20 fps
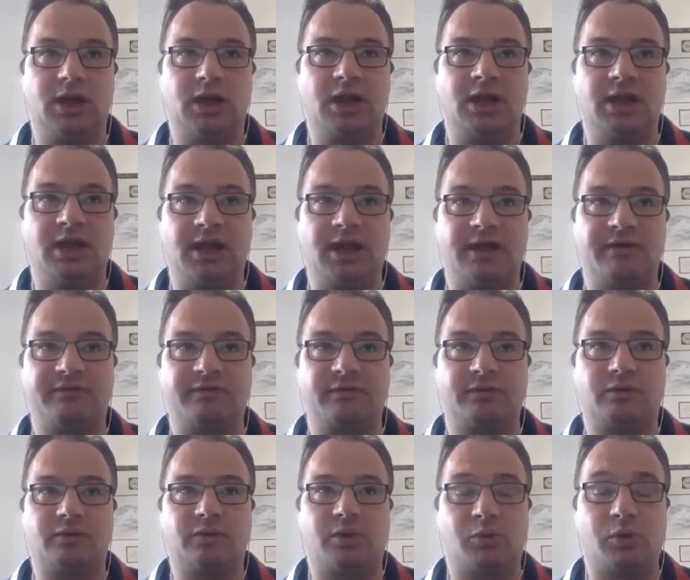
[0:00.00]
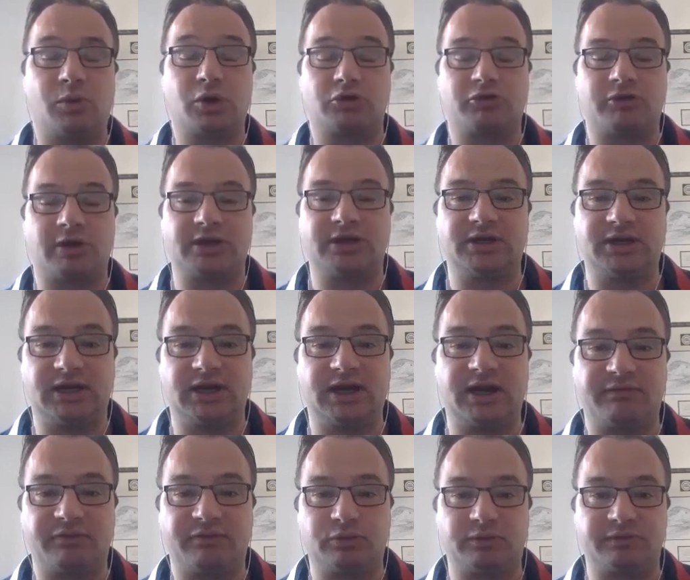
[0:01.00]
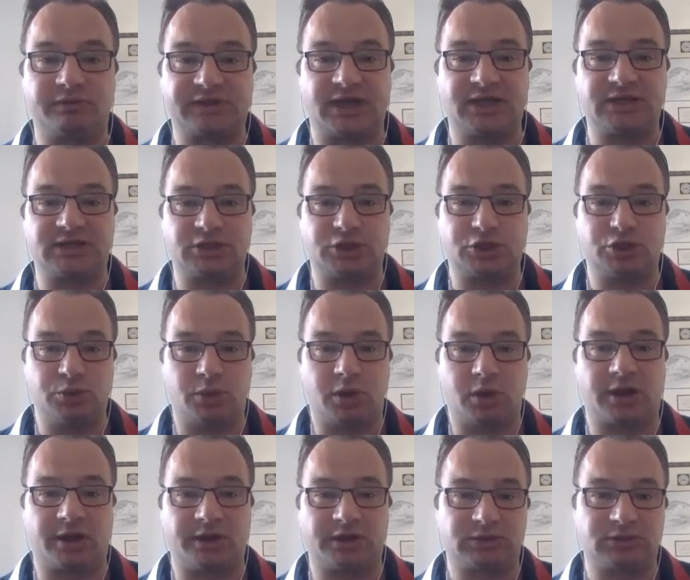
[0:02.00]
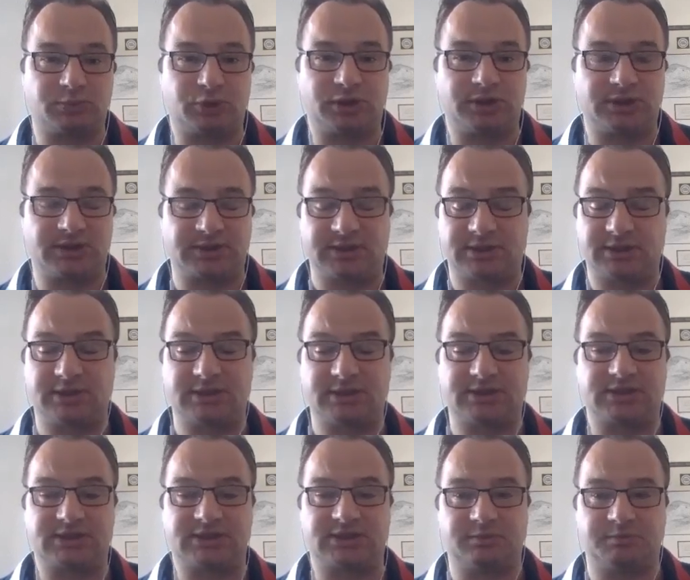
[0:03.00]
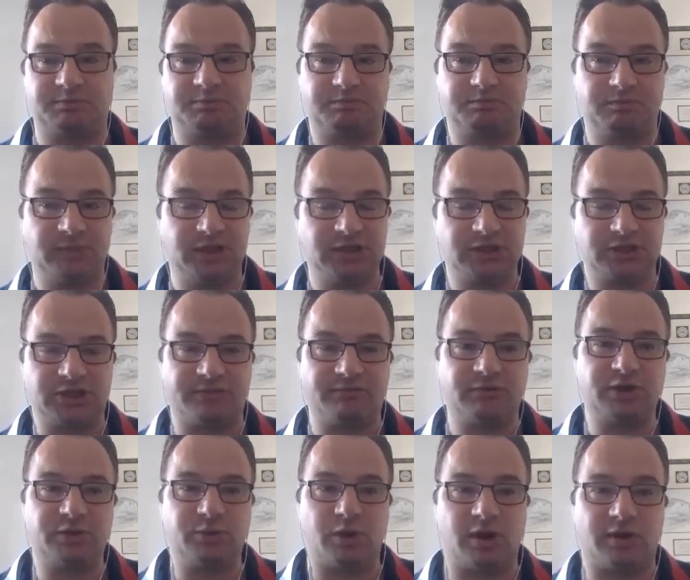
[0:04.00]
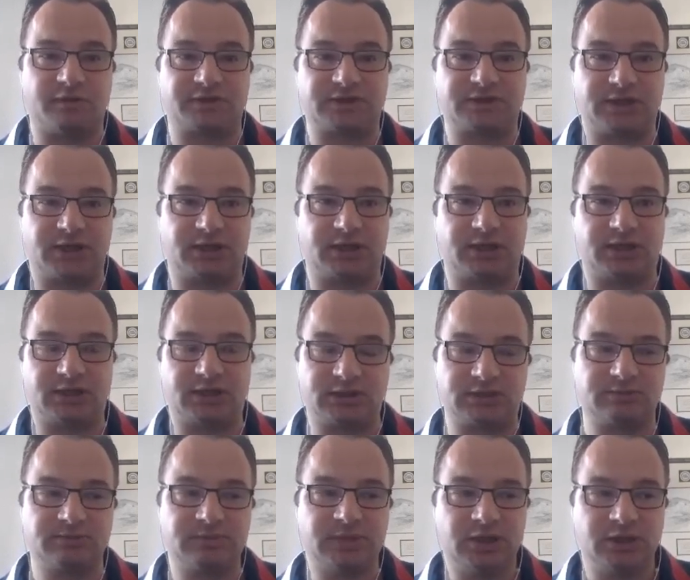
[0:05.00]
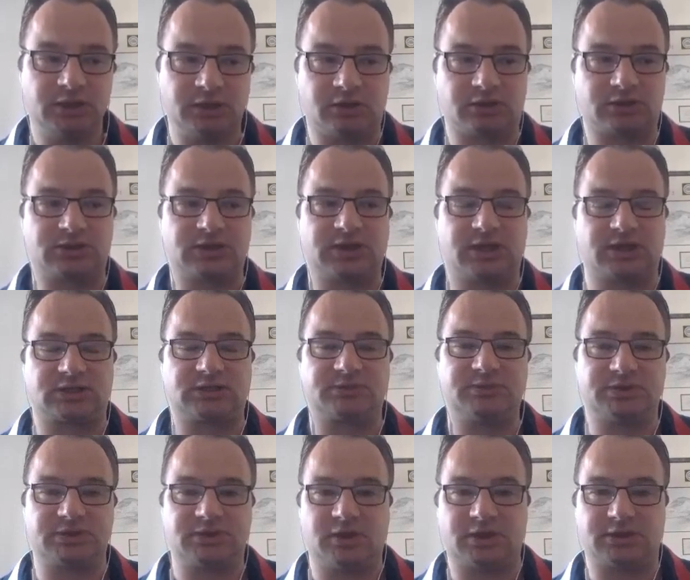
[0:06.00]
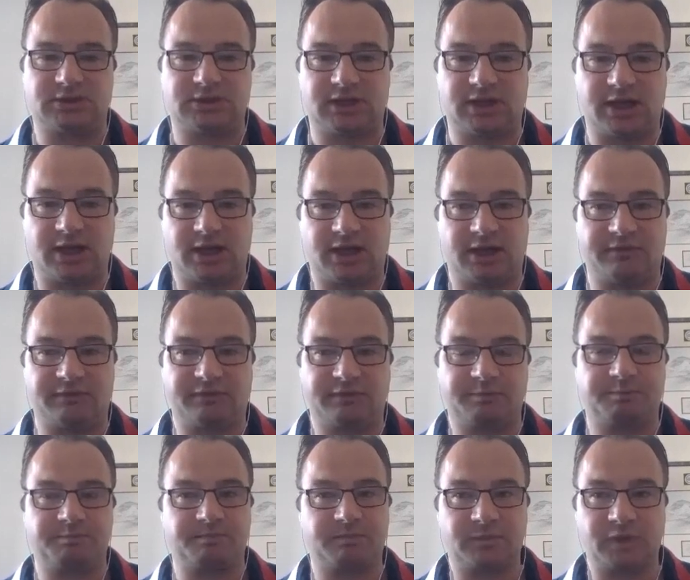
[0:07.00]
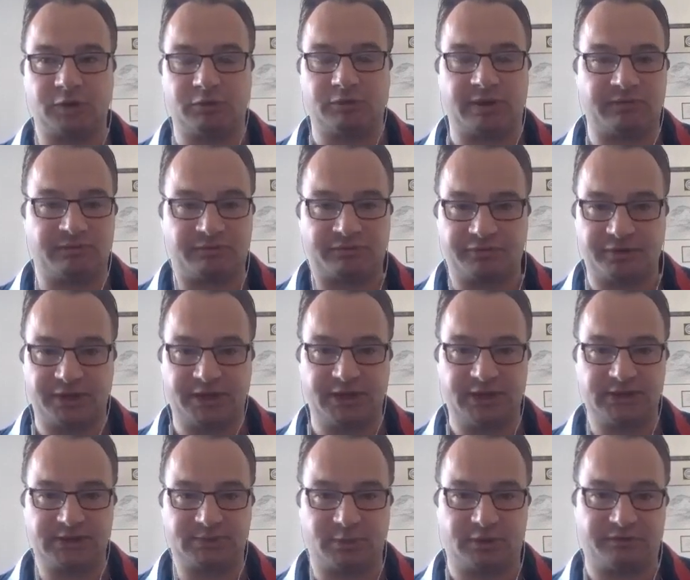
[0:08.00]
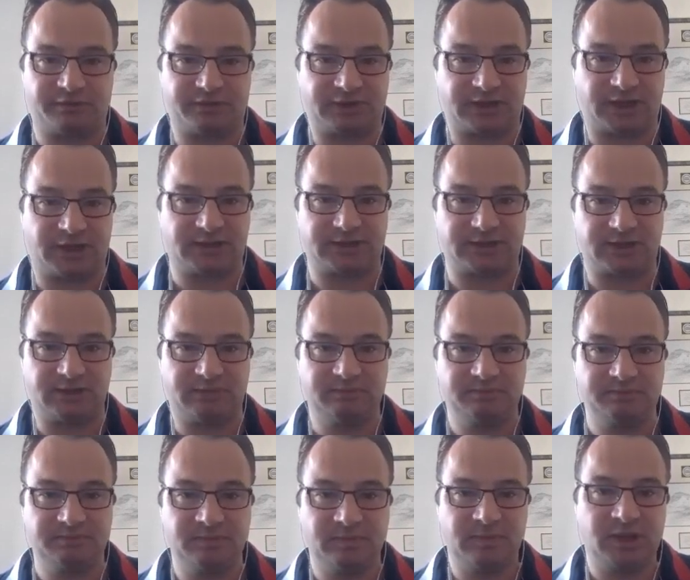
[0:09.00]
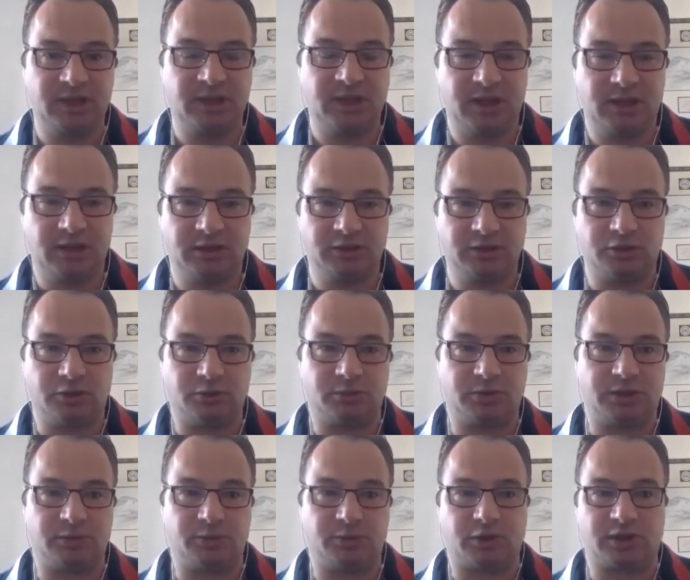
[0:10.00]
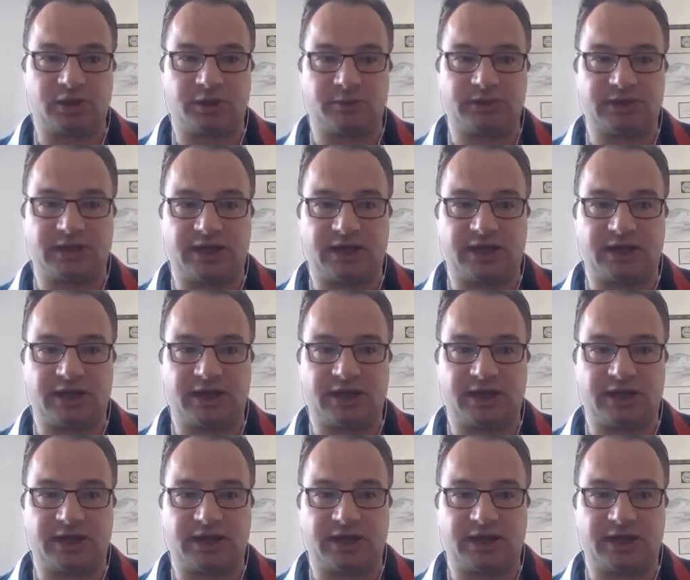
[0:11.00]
level or what granular level of data you are going to put into the system. Generally, what I've seen is lots of customers like to have around 3 years worth of data. Normally what they would